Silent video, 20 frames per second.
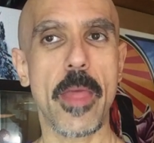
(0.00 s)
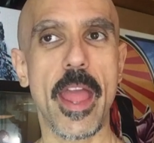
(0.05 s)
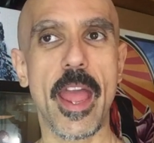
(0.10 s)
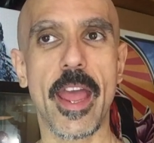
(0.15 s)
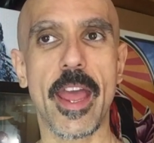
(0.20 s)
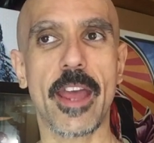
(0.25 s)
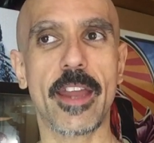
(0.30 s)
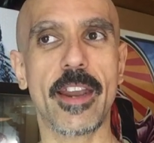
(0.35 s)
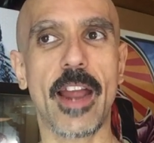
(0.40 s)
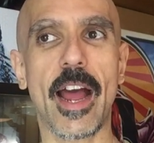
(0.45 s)

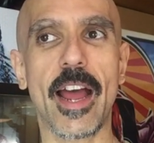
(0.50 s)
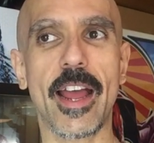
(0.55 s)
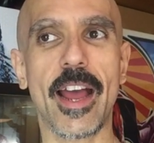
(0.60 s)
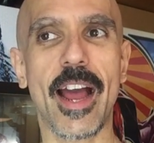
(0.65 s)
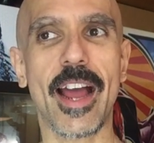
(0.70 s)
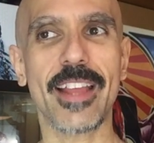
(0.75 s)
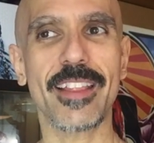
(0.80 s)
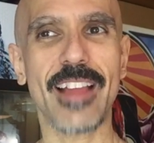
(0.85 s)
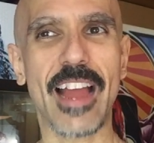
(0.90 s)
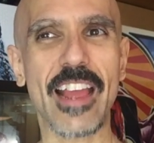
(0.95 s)
And
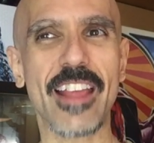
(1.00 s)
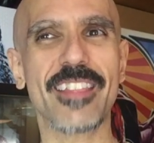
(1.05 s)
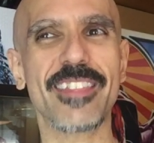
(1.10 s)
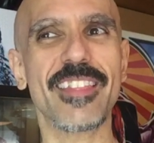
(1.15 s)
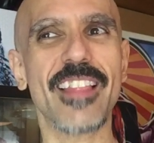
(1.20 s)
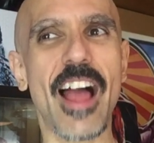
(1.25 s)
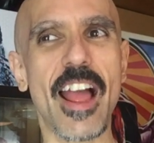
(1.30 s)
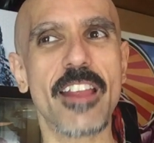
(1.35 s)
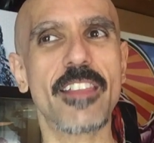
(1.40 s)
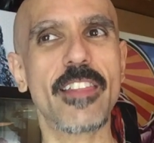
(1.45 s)
I
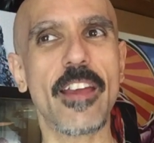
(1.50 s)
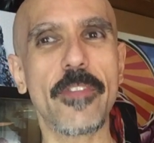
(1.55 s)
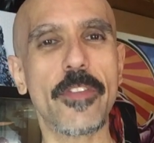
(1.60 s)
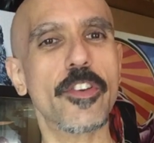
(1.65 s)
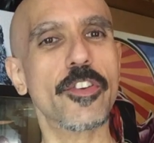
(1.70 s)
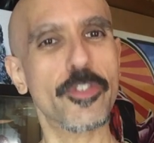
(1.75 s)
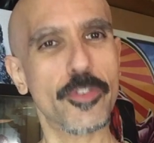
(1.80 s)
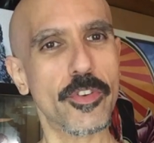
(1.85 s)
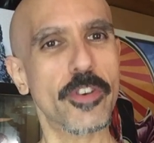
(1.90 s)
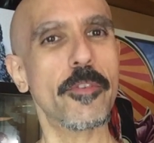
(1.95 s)
like that
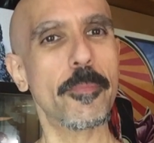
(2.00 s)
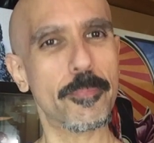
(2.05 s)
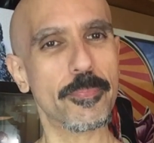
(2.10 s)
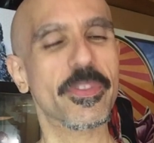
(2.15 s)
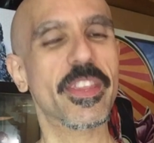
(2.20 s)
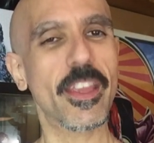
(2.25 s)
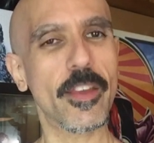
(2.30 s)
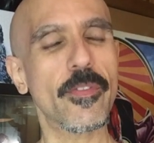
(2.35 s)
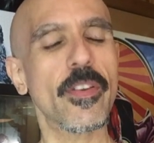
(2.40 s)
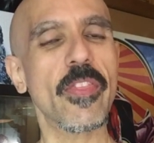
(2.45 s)
they're sort
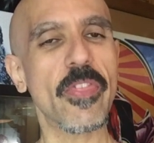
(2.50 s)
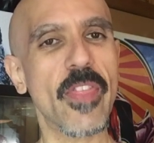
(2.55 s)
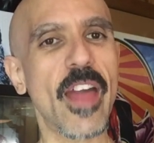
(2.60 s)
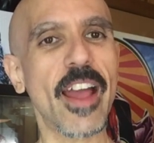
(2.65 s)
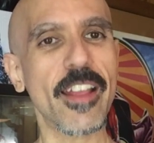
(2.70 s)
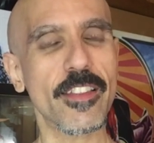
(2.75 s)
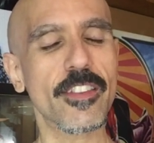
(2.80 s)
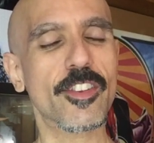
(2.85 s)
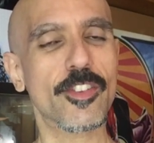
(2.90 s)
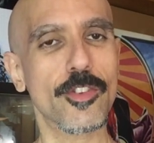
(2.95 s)
of giving
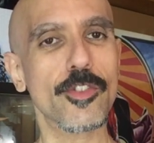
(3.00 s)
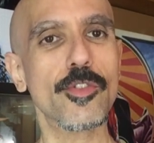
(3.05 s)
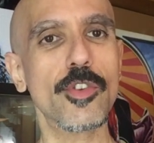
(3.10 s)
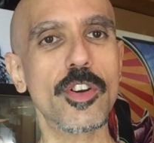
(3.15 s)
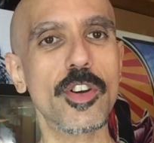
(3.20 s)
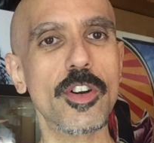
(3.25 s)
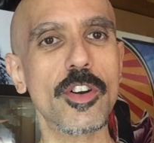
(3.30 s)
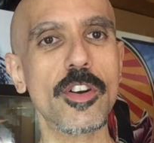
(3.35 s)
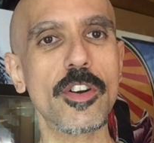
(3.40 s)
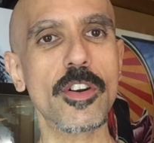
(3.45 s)
that to
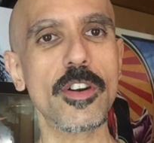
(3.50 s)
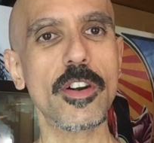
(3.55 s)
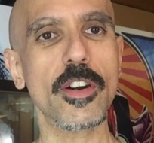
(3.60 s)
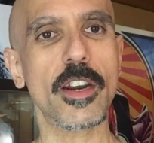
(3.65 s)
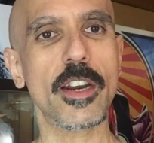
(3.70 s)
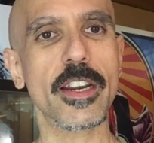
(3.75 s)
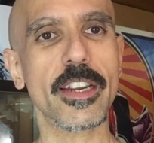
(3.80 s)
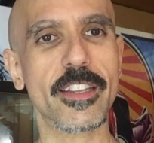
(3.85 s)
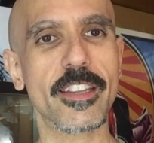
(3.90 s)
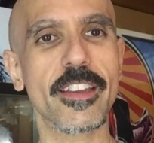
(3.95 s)
her,